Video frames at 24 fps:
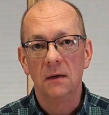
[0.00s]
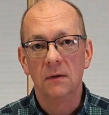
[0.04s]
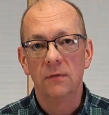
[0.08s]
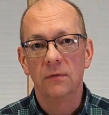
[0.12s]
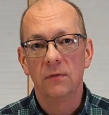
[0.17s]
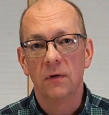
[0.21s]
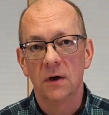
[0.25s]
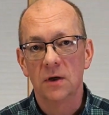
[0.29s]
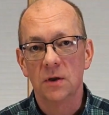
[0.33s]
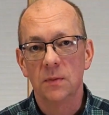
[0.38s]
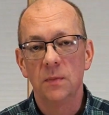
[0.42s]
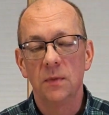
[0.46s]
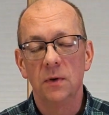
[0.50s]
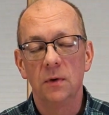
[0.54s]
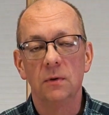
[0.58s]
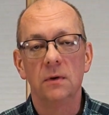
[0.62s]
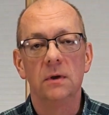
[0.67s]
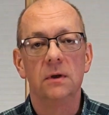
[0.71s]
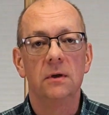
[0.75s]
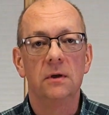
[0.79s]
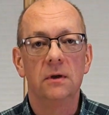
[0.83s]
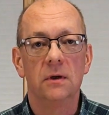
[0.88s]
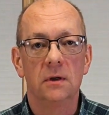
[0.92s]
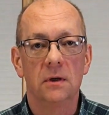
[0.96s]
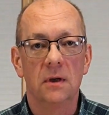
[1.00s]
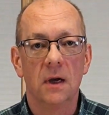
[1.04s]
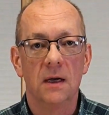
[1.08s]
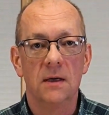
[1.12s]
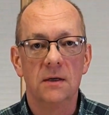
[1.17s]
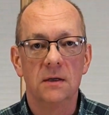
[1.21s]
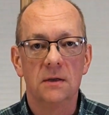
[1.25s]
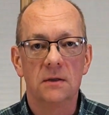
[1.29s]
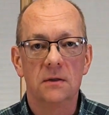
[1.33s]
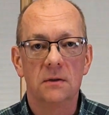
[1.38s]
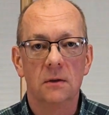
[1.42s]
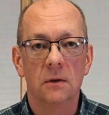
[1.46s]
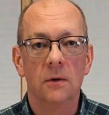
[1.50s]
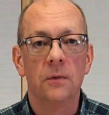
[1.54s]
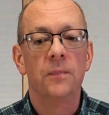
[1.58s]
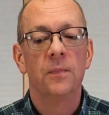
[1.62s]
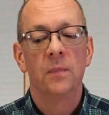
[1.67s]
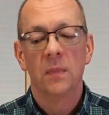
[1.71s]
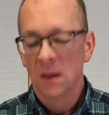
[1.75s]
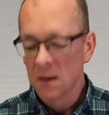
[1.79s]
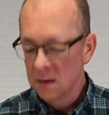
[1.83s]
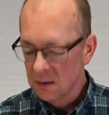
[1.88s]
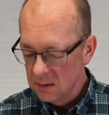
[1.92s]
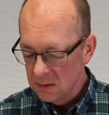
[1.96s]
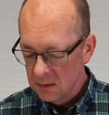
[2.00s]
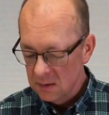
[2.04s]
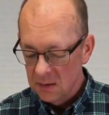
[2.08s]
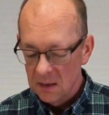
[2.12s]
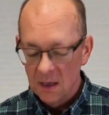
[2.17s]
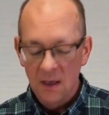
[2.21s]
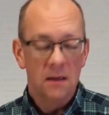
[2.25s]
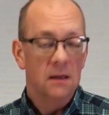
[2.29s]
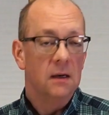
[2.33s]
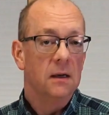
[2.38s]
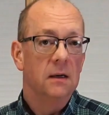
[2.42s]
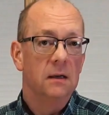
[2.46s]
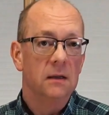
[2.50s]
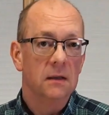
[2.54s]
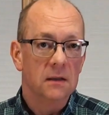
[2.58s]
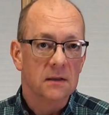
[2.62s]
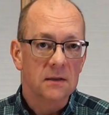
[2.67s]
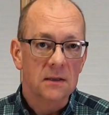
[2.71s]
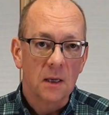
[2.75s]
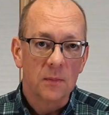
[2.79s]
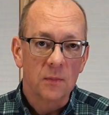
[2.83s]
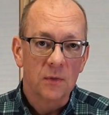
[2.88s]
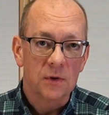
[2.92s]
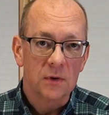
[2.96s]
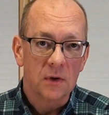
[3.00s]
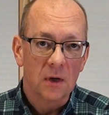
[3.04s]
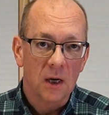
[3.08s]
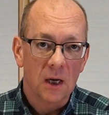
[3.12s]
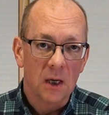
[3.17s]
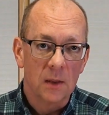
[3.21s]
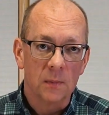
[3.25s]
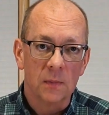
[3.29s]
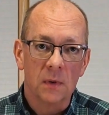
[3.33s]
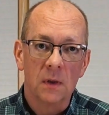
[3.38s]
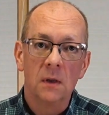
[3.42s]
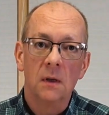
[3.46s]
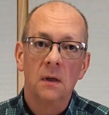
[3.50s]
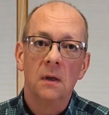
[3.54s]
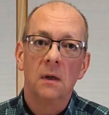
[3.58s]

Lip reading: fresh manure into your digester. And then in the summertime,